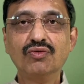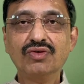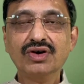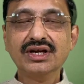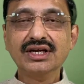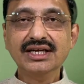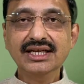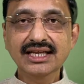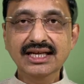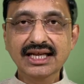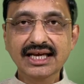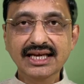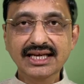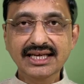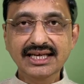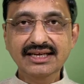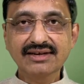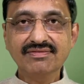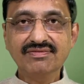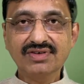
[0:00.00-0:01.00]
for delay
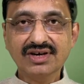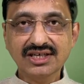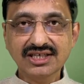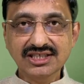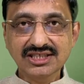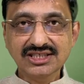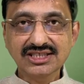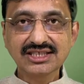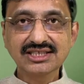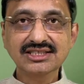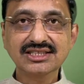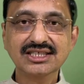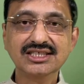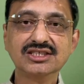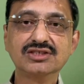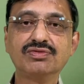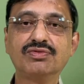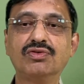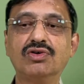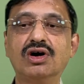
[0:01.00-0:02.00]
in furnishing
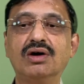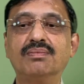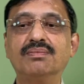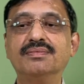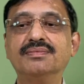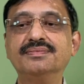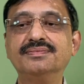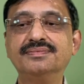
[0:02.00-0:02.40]
this form.